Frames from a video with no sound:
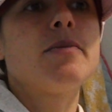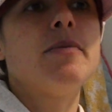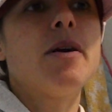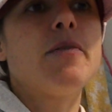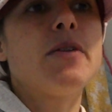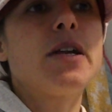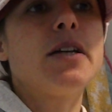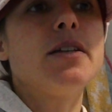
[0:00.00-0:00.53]

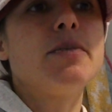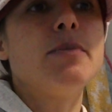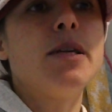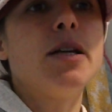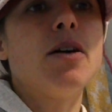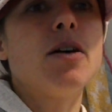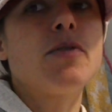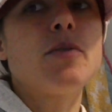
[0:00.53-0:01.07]
I think he's
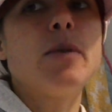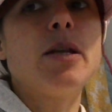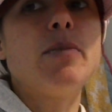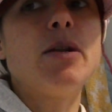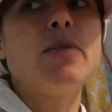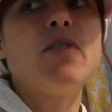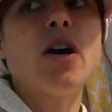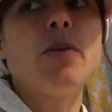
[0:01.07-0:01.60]
either
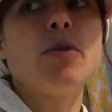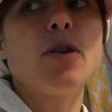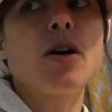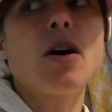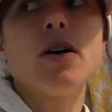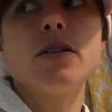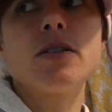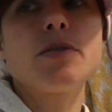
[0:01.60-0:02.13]
minimally verbal
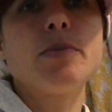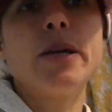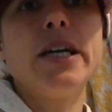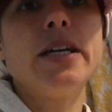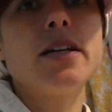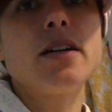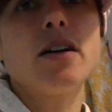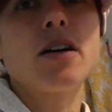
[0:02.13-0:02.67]
or can't
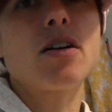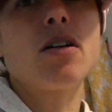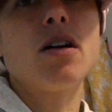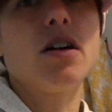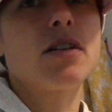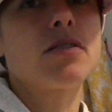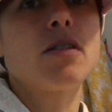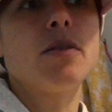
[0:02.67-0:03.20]
speak.
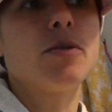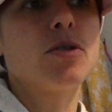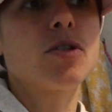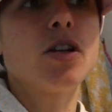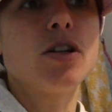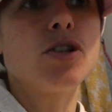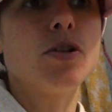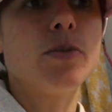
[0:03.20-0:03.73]
I'm not
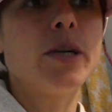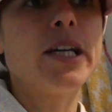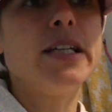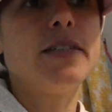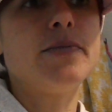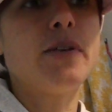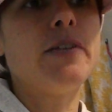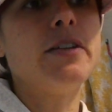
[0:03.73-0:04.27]
entirely sure, but
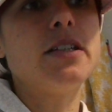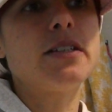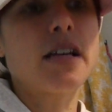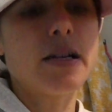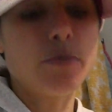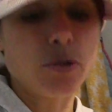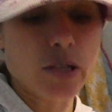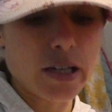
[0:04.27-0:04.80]
he's very
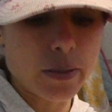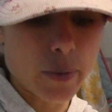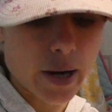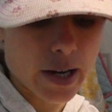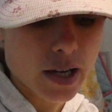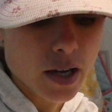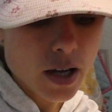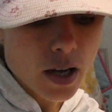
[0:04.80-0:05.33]
disabled anyway.